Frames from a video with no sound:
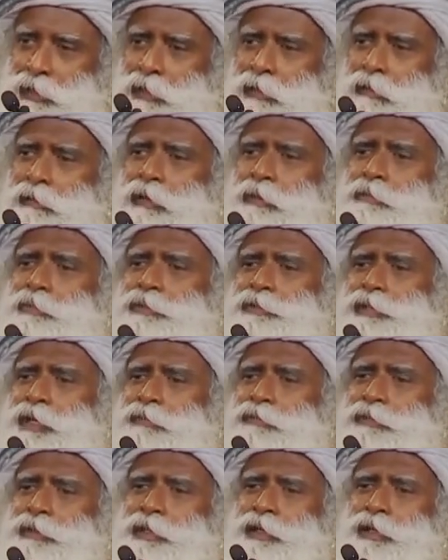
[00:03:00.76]
Almost
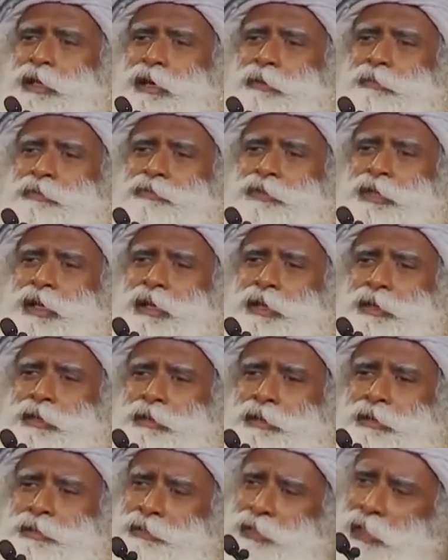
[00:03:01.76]
everything I've
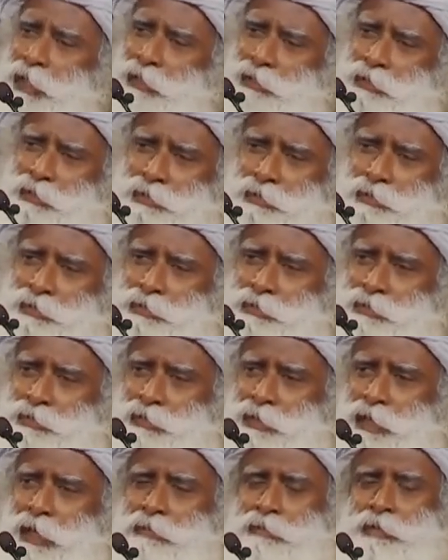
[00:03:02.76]
done is like this.
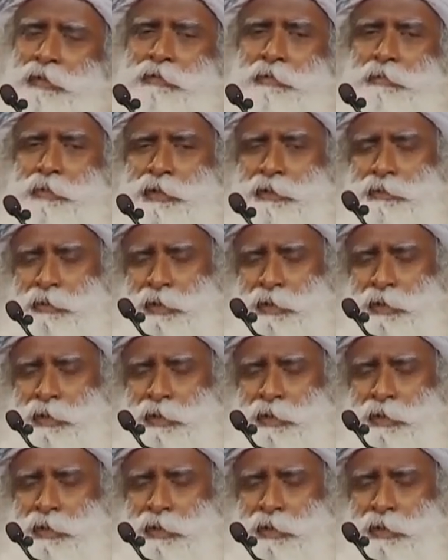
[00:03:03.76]
I've never been to